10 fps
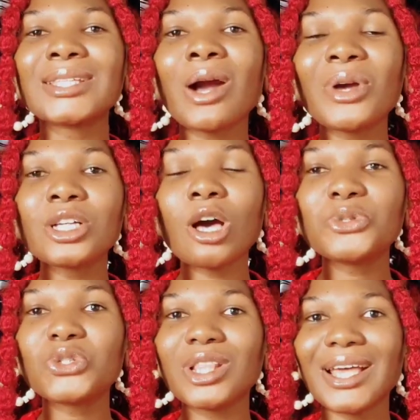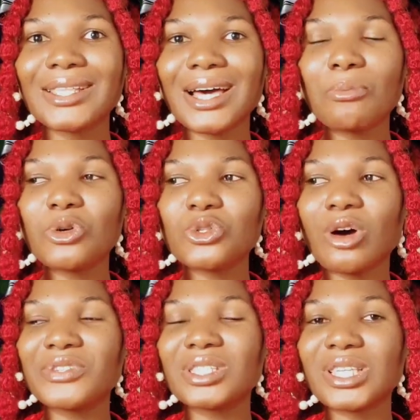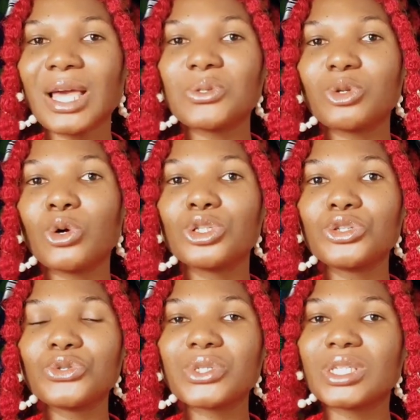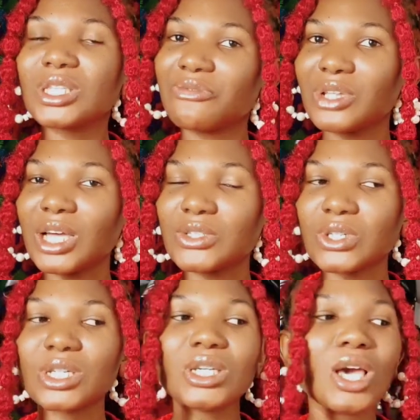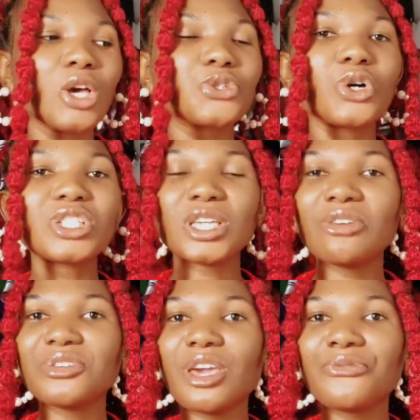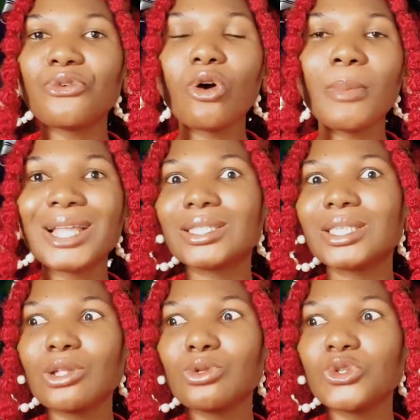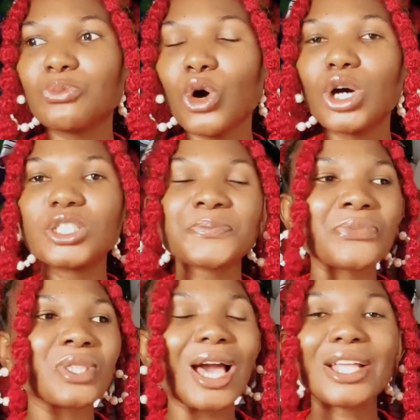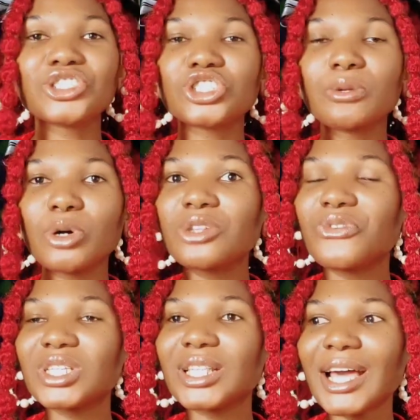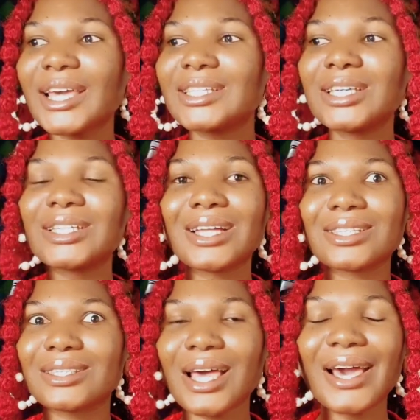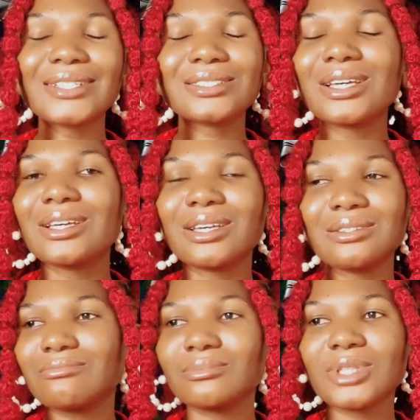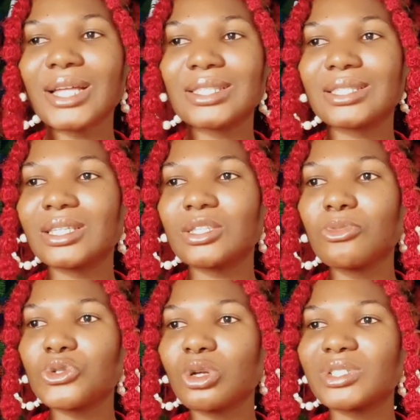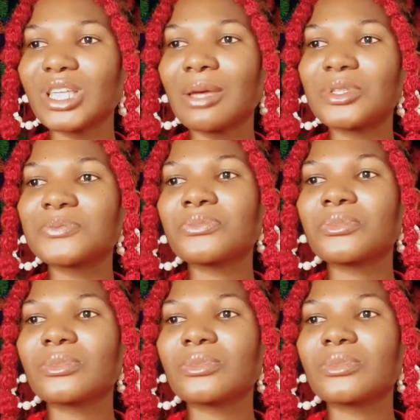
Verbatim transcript: Now when it comes to leather, most of the times we only use stiffeners. Okay, so the E V A foam and the cellulose board and the chipboard for the lining and the side, that's it most of the times.